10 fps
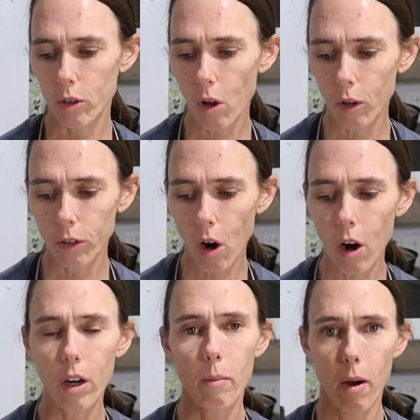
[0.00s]
It's called
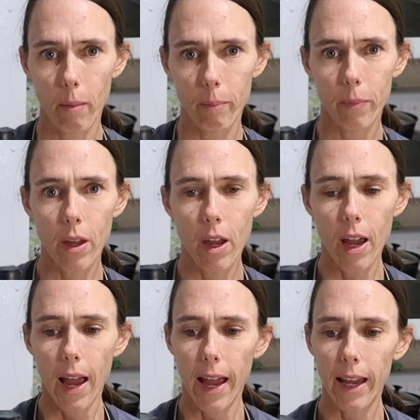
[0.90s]
cardamom,
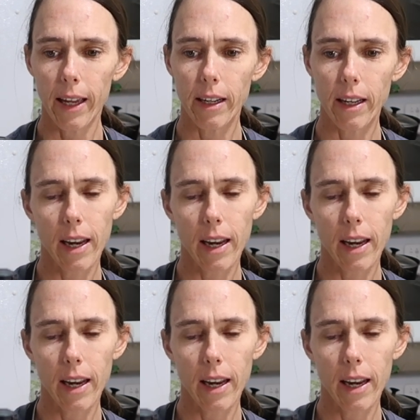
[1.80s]
and